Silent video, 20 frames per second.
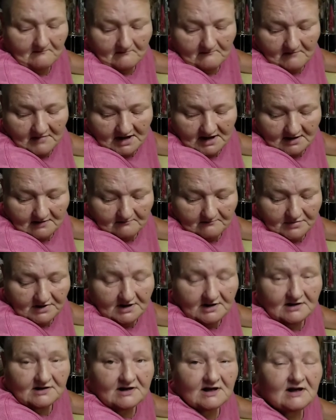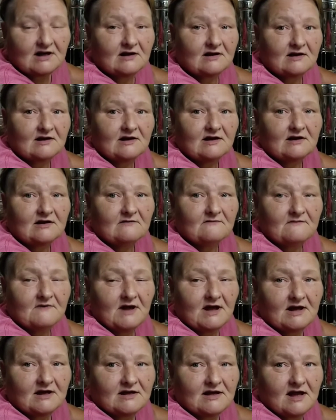make a big dent in the
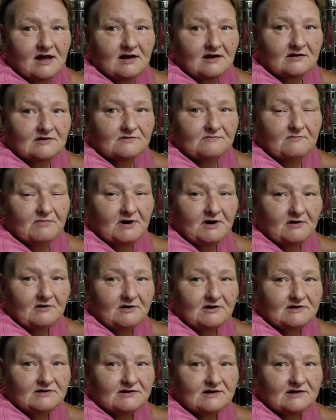Vitex berries,